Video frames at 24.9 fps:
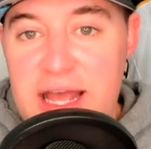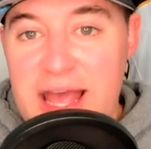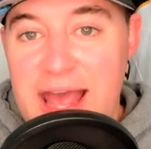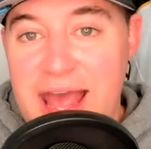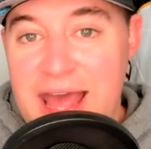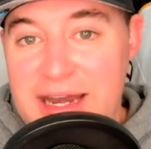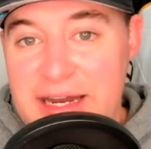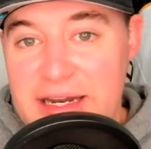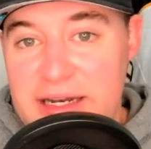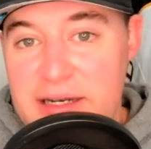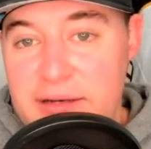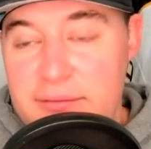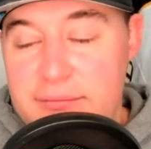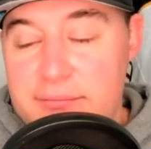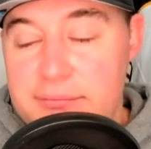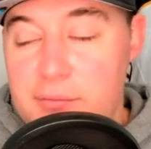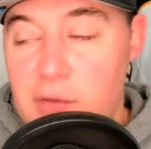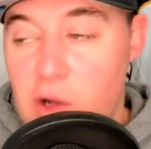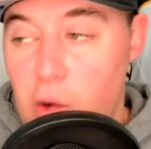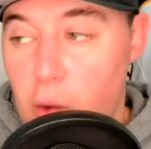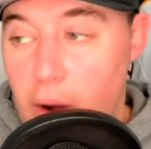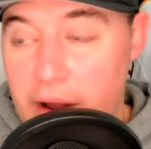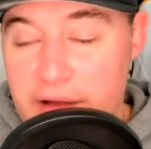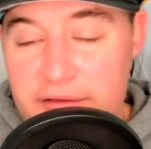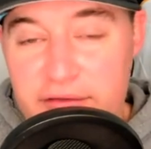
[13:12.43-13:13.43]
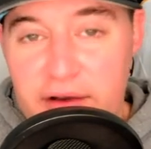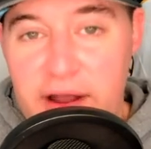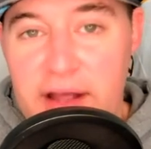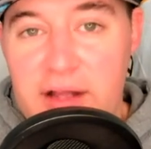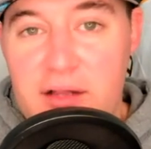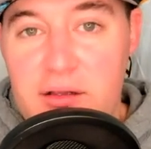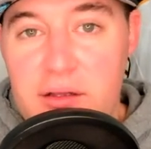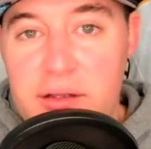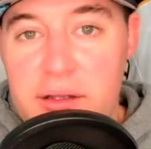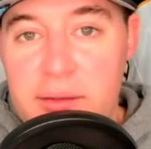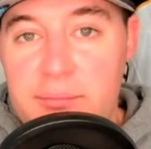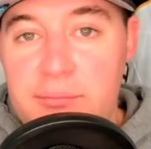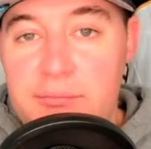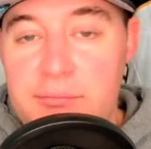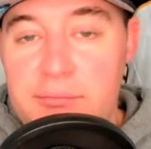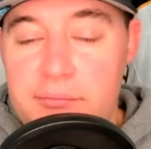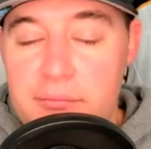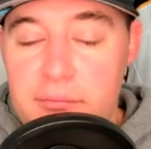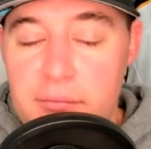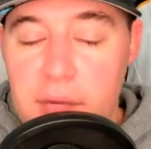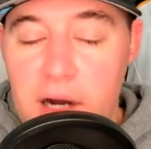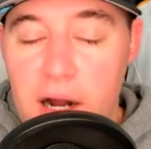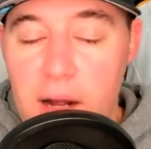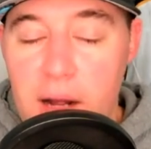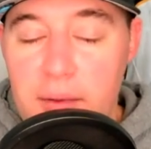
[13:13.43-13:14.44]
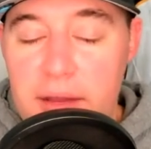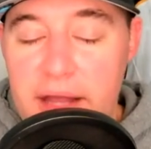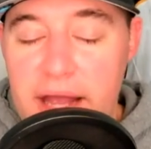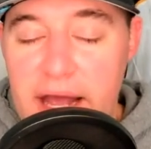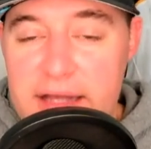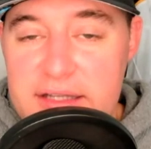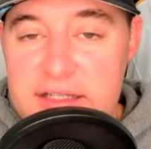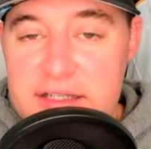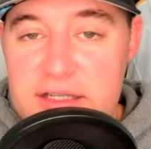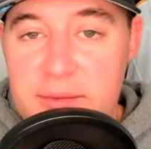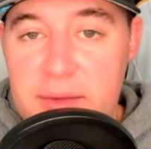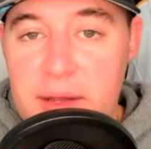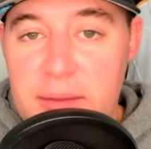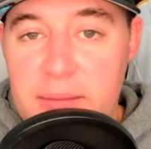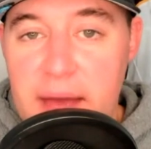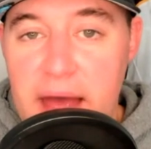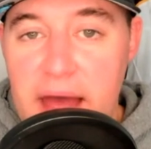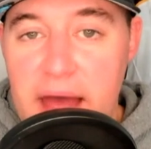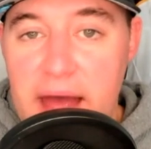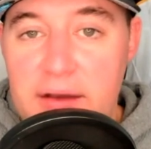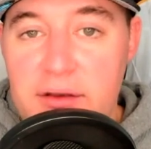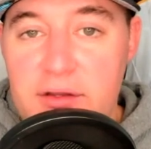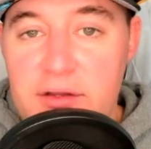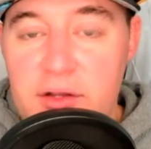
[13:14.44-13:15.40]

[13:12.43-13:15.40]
And it, quite frankly, probably has to be met.